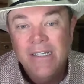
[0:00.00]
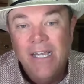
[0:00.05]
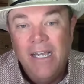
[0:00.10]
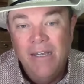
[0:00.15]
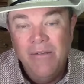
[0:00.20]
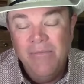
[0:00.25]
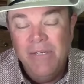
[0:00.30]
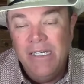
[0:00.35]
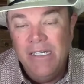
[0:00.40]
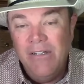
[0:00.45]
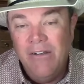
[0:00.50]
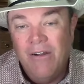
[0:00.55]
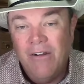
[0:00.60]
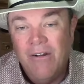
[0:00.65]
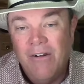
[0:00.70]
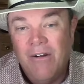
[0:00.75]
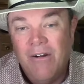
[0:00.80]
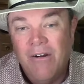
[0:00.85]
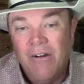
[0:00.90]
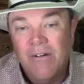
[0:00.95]
I mean,
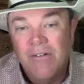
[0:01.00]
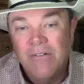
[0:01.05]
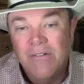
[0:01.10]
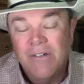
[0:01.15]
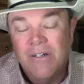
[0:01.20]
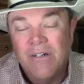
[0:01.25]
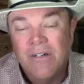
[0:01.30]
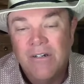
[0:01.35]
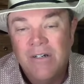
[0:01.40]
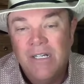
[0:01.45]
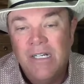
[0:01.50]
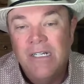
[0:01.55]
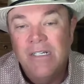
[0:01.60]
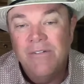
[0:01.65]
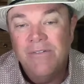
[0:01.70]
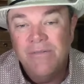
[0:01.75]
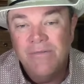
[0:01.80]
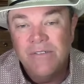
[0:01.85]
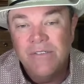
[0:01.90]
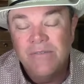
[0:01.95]
our
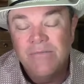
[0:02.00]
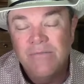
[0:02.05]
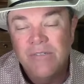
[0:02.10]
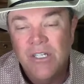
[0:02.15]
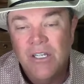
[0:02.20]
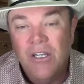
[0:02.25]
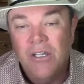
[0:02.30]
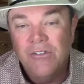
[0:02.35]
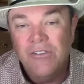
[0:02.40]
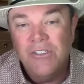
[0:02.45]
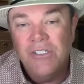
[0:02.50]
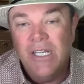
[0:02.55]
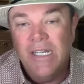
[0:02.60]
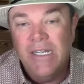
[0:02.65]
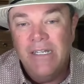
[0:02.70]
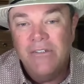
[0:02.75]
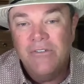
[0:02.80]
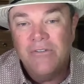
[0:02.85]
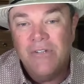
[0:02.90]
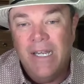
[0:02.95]

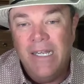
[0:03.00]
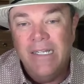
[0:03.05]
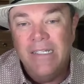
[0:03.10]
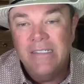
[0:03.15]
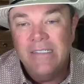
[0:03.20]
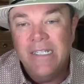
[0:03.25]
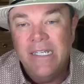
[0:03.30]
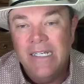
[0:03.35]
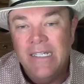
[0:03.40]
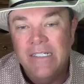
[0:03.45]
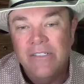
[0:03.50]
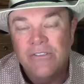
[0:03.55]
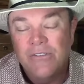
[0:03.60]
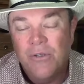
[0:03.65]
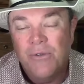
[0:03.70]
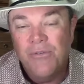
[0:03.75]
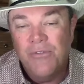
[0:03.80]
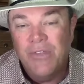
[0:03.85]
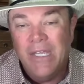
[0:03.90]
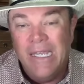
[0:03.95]
negotiated trade is getting
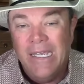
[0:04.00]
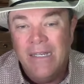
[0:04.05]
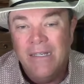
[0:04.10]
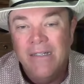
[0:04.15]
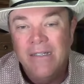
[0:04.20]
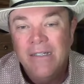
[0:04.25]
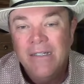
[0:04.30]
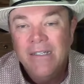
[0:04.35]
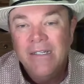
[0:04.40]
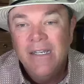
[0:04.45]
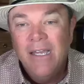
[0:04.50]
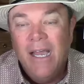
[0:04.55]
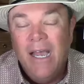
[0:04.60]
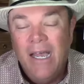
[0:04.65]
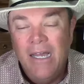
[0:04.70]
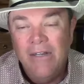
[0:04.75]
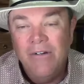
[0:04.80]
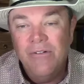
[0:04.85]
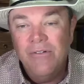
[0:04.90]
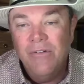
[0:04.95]
so thin,
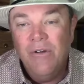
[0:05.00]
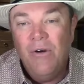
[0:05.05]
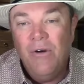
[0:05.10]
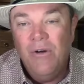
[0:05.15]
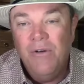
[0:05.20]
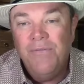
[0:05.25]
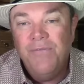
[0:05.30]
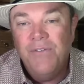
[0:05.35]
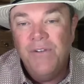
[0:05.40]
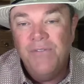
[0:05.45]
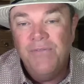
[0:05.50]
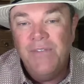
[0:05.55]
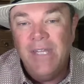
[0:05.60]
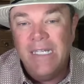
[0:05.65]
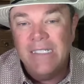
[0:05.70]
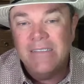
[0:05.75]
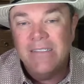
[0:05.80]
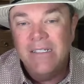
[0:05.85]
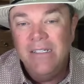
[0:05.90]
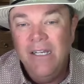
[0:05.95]
I don't know if
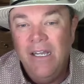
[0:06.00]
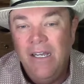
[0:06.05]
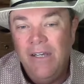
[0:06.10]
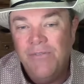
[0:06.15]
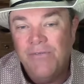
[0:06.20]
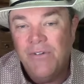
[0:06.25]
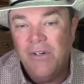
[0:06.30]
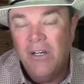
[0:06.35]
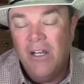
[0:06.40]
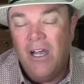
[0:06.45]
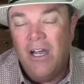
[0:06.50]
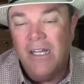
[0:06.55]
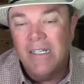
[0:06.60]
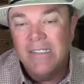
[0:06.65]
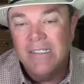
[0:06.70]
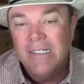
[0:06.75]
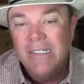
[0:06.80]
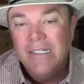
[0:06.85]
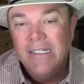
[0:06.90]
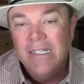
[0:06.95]
that's enough or
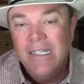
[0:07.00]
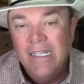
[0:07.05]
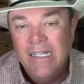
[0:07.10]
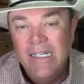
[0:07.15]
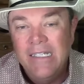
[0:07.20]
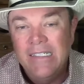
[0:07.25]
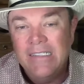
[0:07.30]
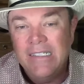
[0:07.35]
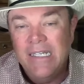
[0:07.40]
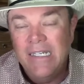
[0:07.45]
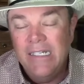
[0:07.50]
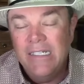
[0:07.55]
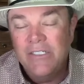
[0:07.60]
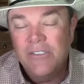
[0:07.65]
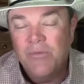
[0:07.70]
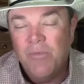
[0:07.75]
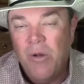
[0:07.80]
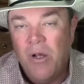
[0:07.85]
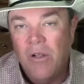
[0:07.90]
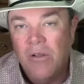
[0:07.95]
not. And it's getting
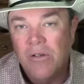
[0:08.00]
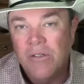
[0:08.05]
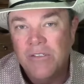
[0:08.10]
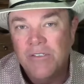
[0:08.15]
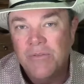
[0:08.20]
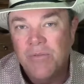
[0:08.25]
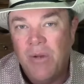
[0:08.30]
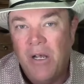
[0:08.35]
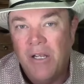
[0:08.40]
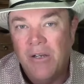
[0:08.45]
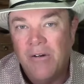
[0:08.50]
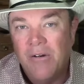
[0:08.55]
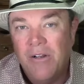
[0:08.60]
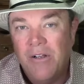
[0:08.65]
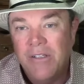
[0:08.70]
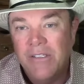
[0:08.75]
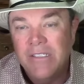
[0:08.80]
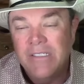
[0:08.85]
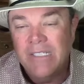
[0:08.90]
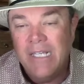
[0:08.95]
smaller and smaller
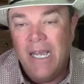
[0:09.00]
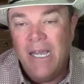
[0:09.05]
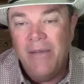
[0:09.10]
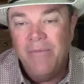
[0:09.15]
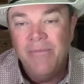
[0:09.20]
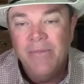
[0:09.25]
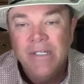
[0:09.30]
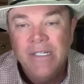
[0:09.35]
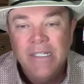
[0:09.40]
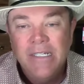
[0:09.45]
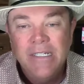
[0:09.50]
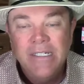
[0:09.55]
all the time.